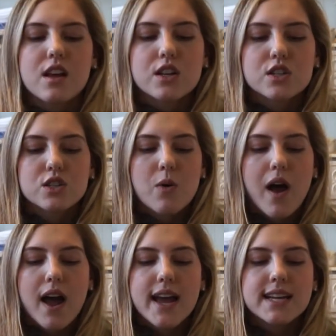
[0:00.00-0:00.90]
So
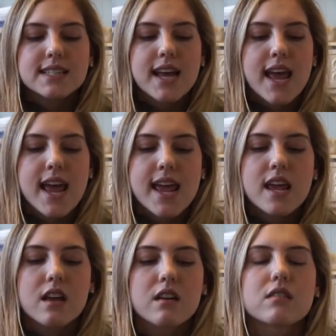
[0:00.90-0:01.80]
I take
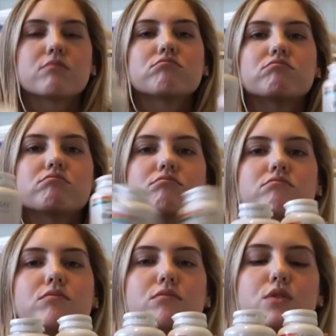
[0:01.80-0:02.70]

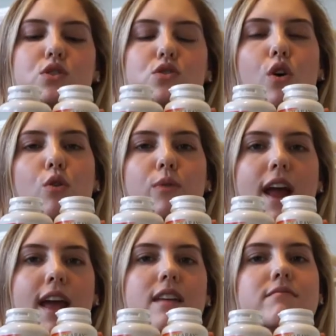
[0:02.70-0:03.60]

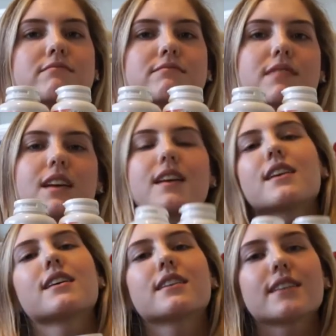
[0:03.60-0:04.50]
Solray,
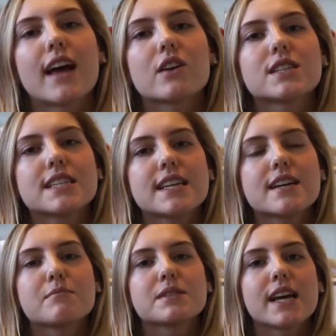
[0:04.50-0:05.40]

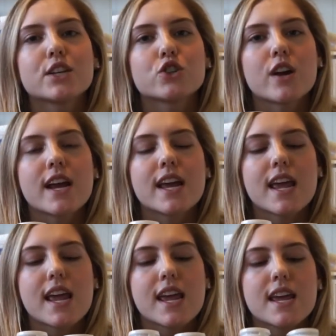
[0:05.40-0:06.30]
calcium citrate,
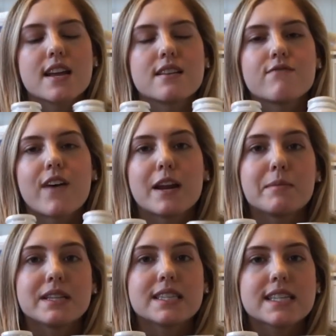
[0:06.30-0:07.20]
and
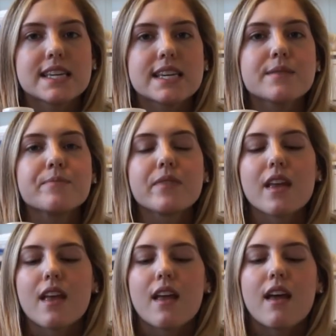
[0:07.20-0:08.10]
vitamin C
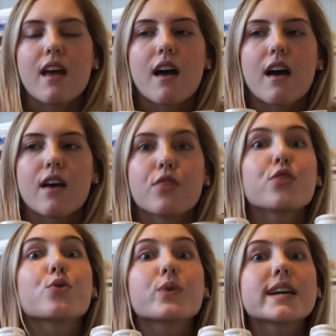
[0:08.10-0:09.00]

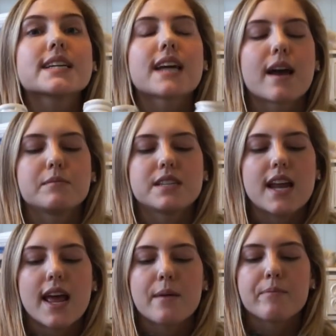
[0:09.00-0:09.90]
3 times a
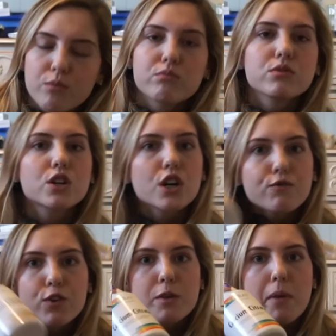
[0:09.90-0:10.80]
day. Good
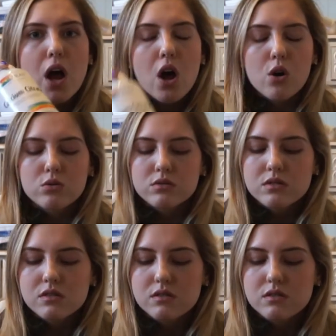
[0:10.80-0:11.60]
for the bones.